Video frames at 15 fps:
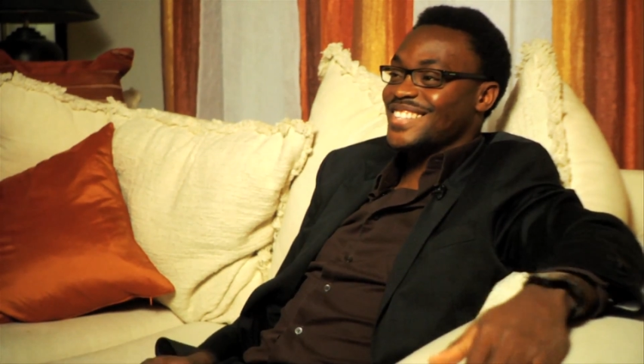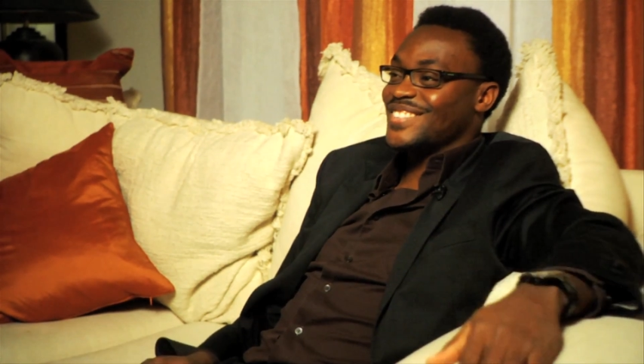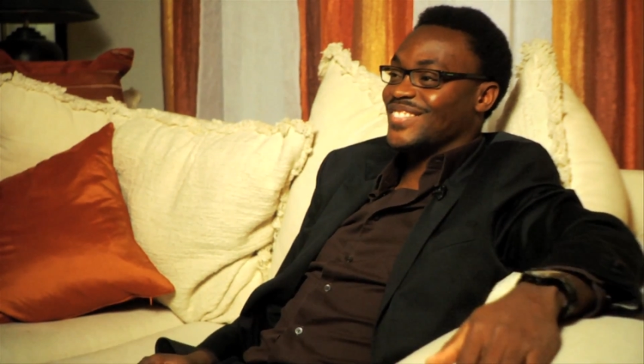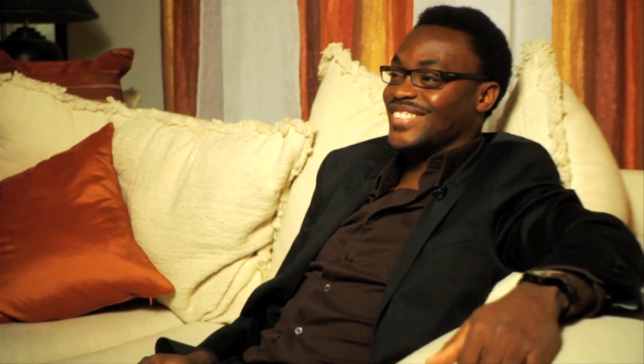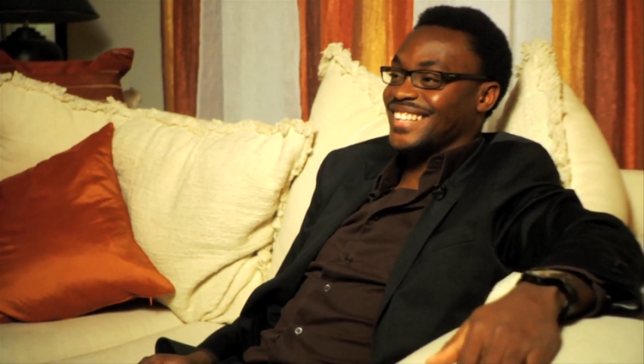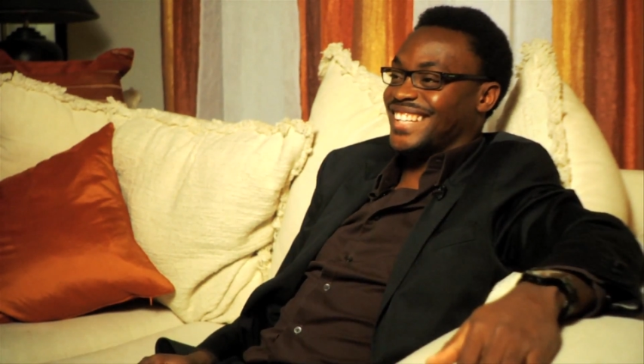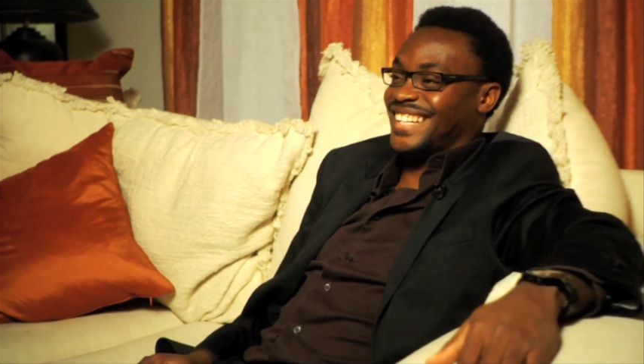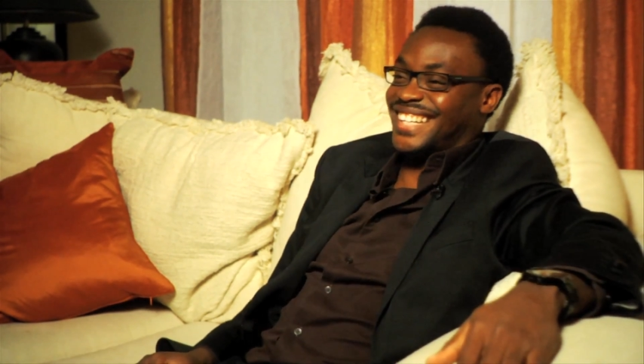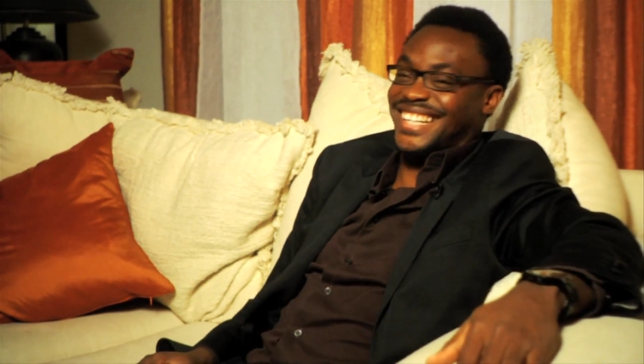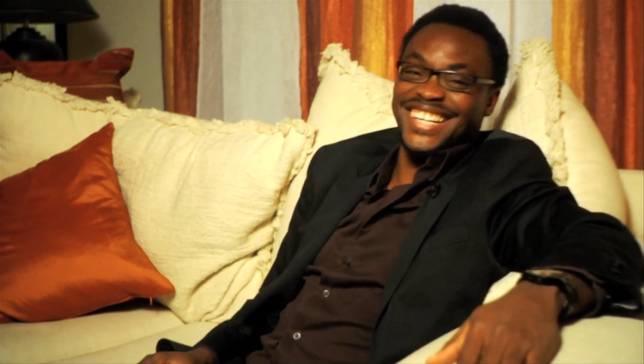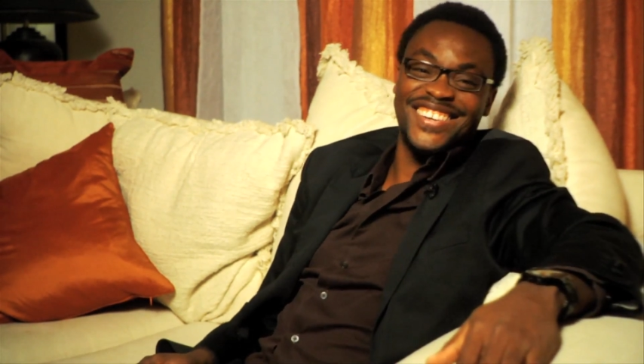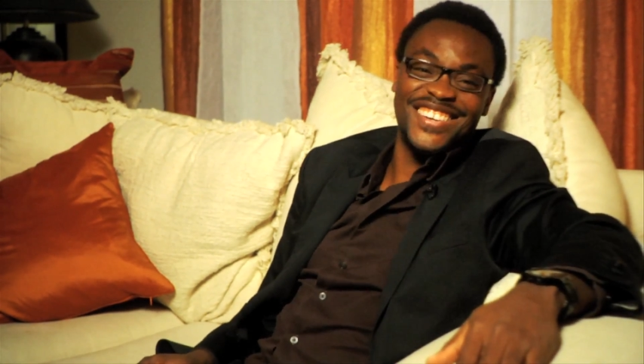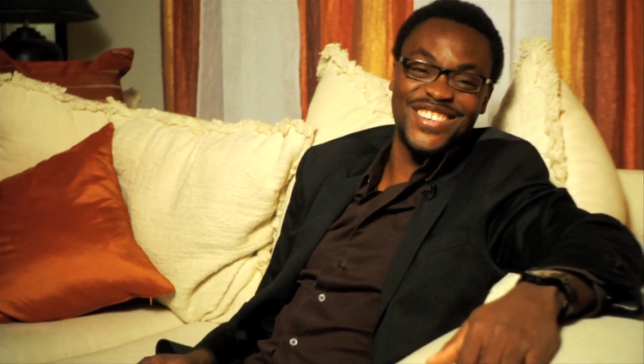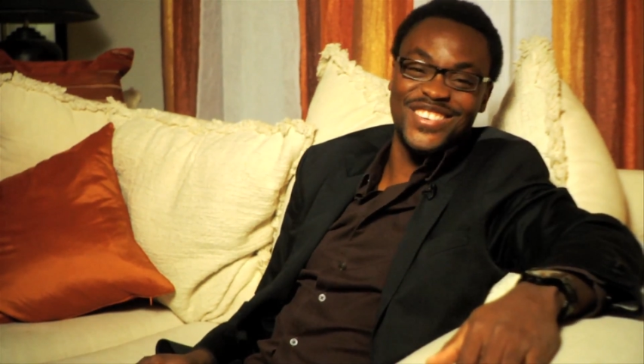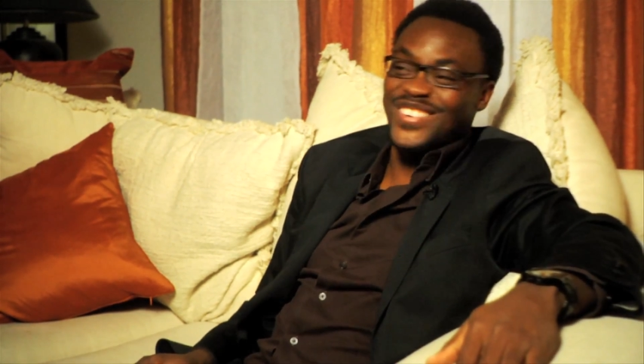This would be,
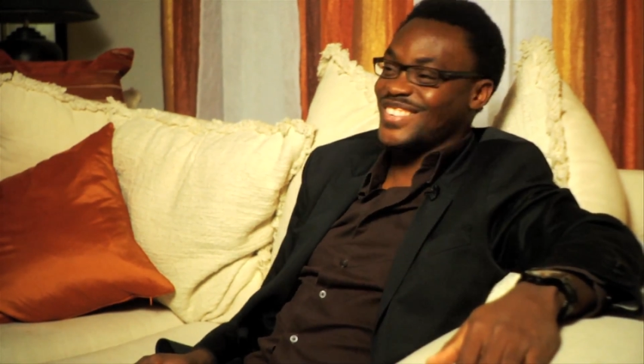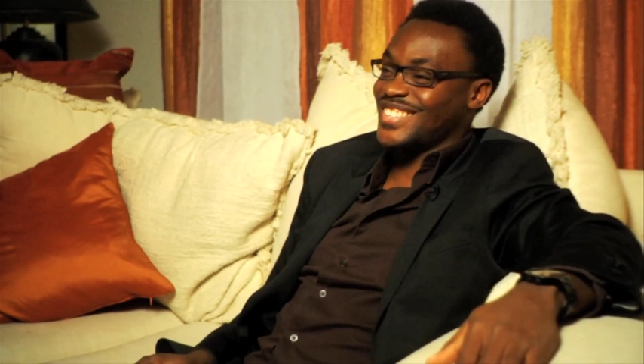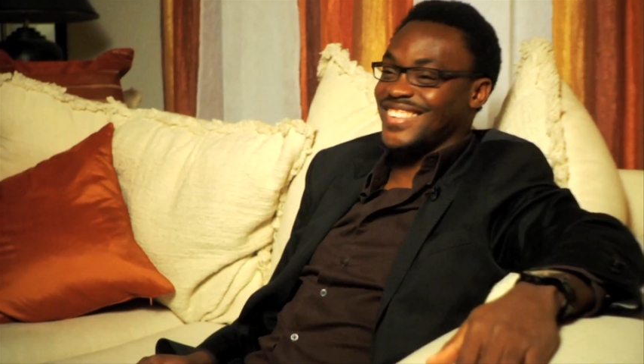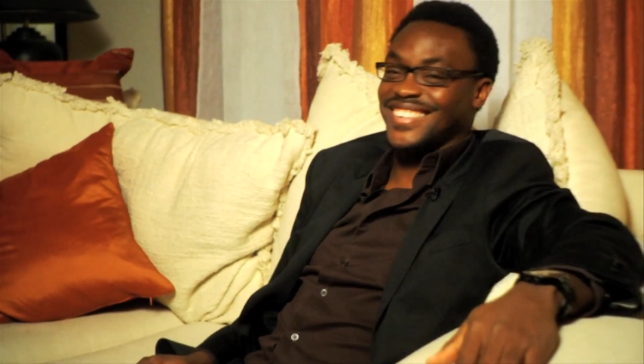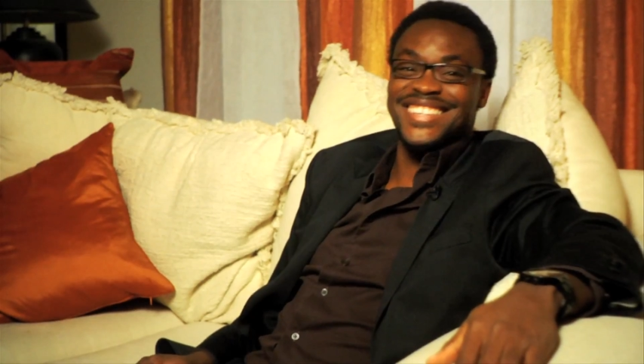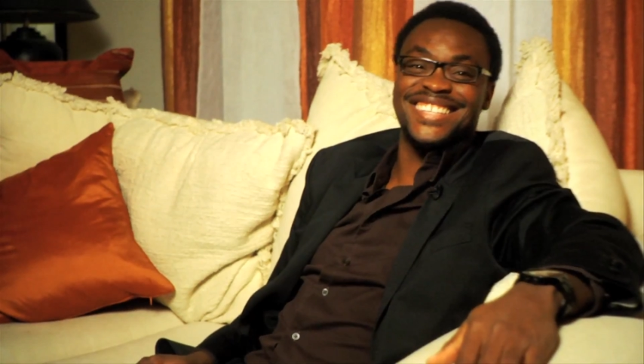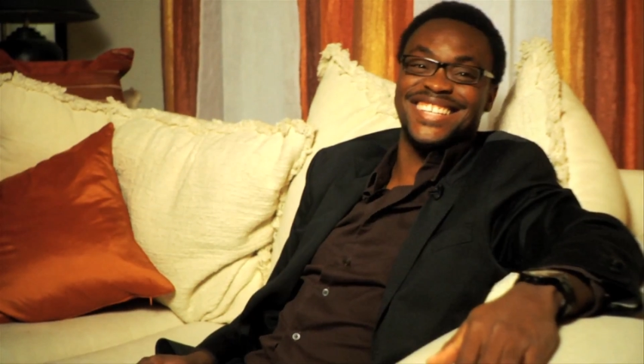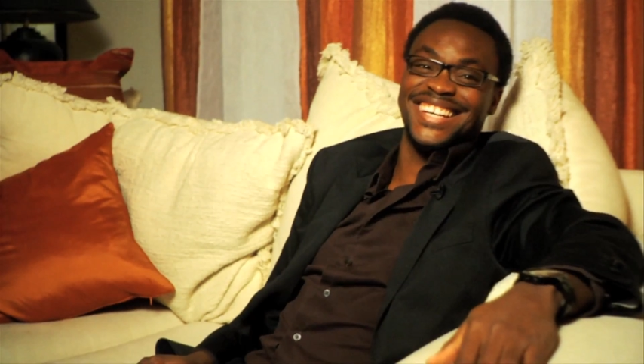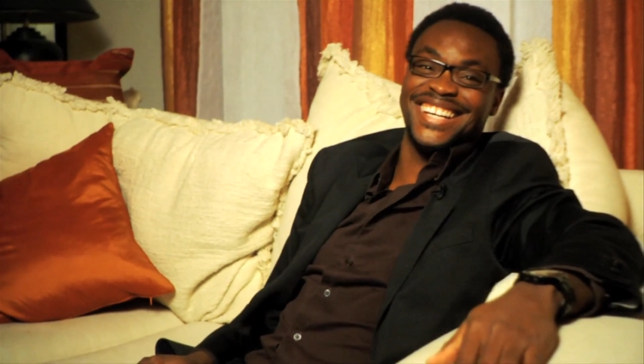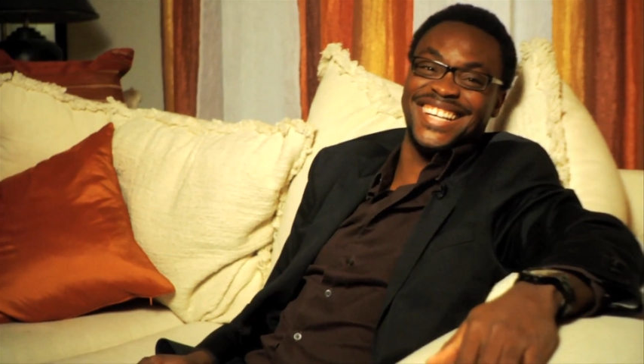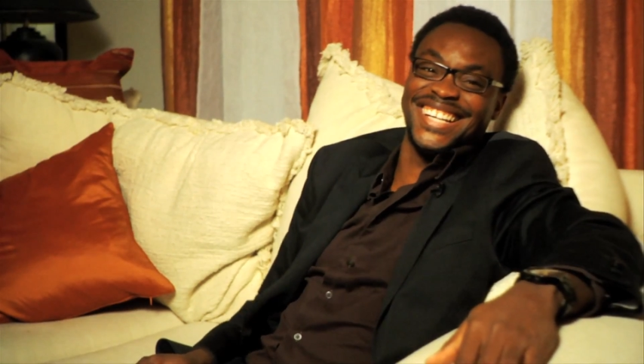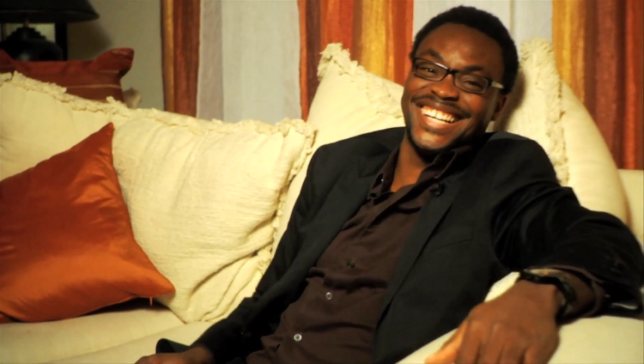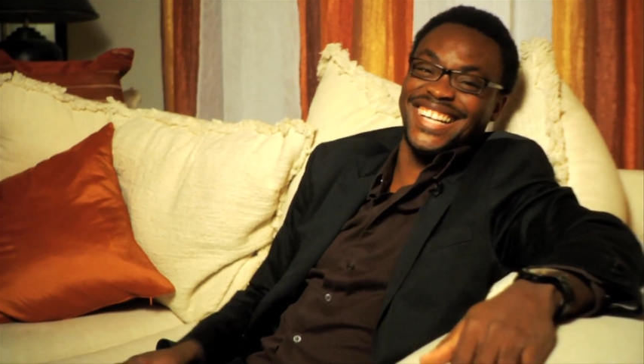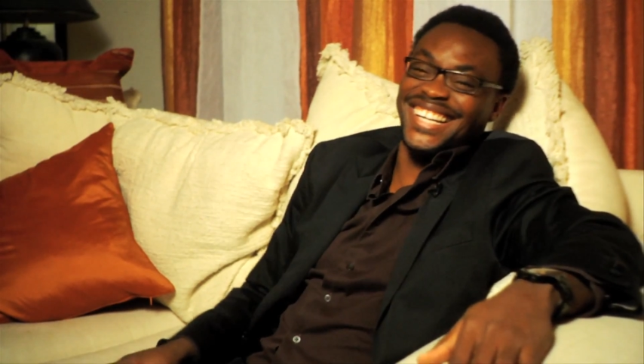or is all this kid?